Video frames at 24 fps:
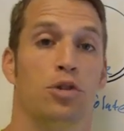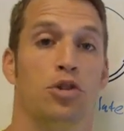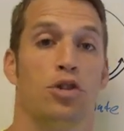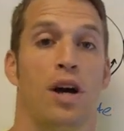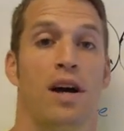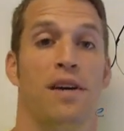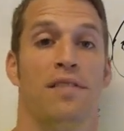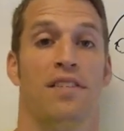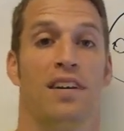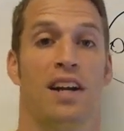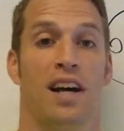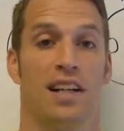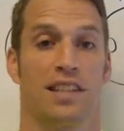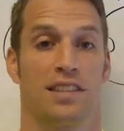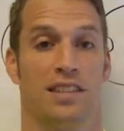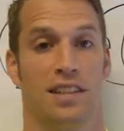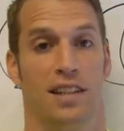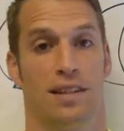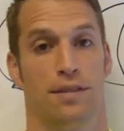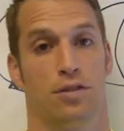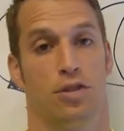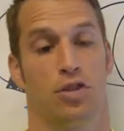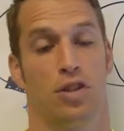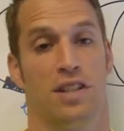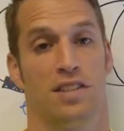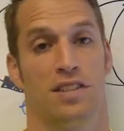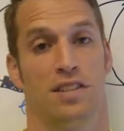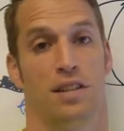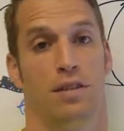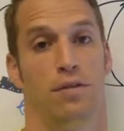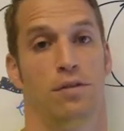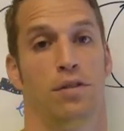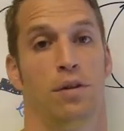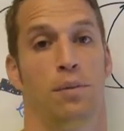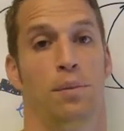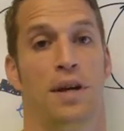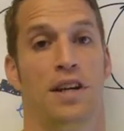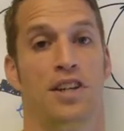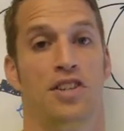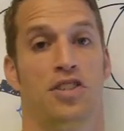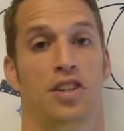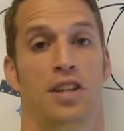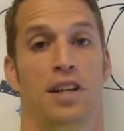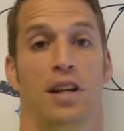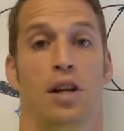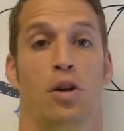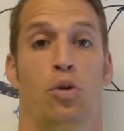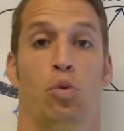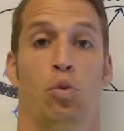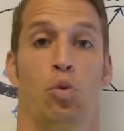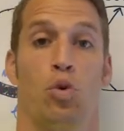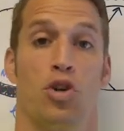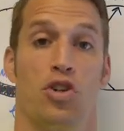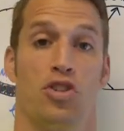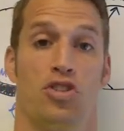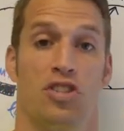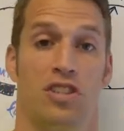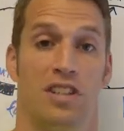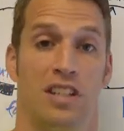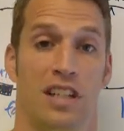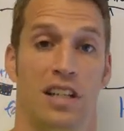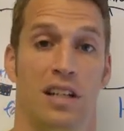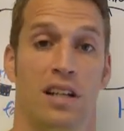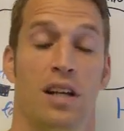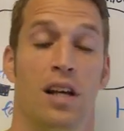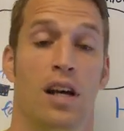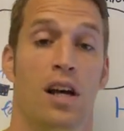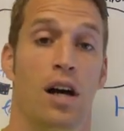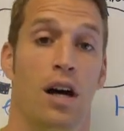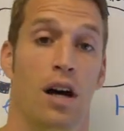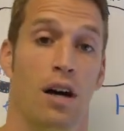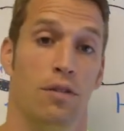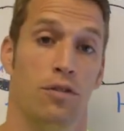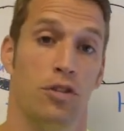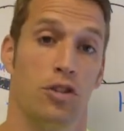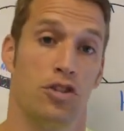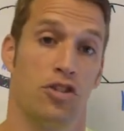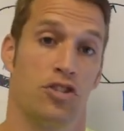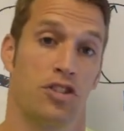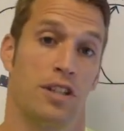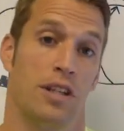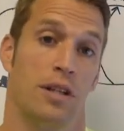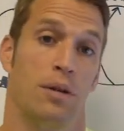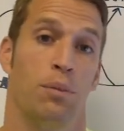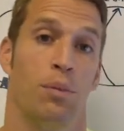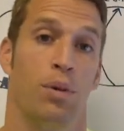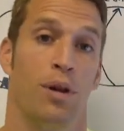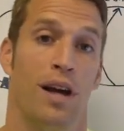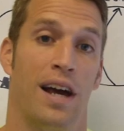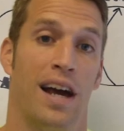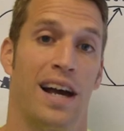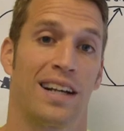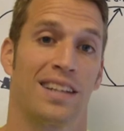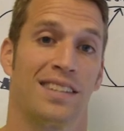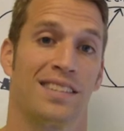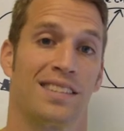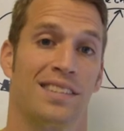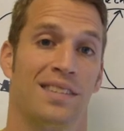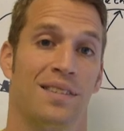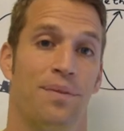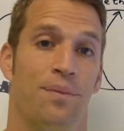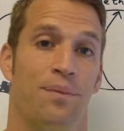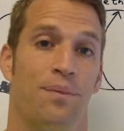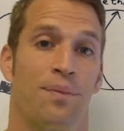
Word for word: driving oxidative stress and inflammation and worsening of your skin plaques.